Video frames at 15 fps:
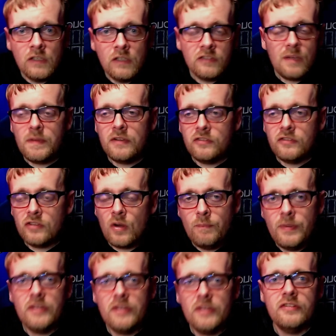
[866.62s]
cause I've been so
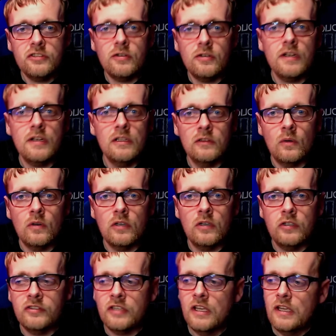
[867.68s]
busy training
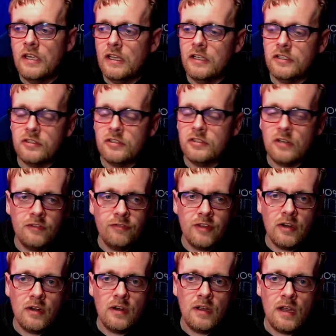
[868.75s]
LoRas and trying to
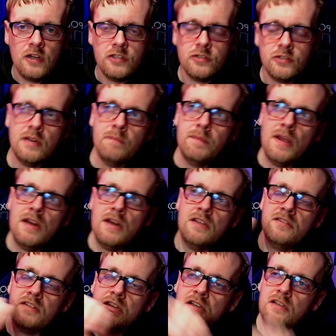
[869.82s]
figure out how to train
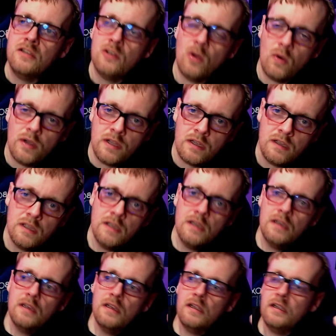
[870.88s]
embeddings in Kohya
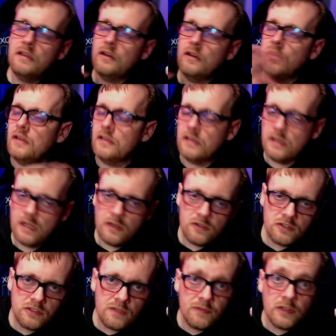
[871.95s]
and all that
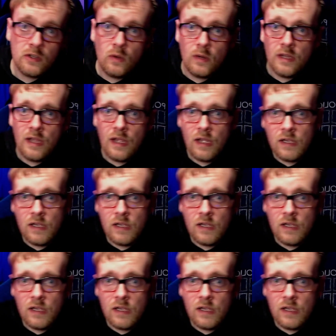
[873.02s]
other stuff that Kohya